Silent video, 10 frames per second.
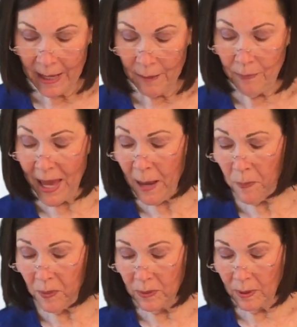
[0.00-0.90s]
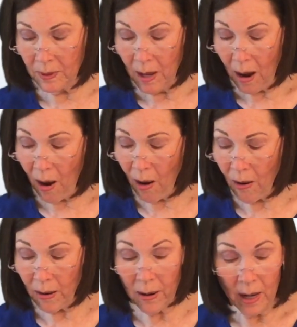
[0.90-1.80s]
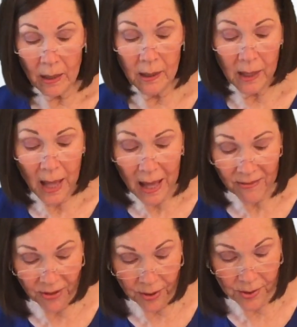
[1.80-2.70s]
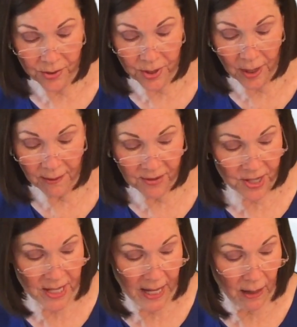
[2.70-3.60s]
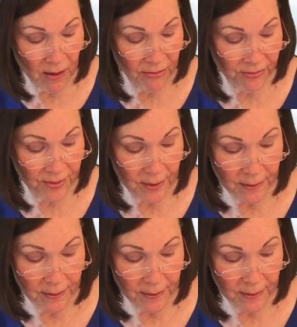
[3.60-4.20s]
People are lovers of self.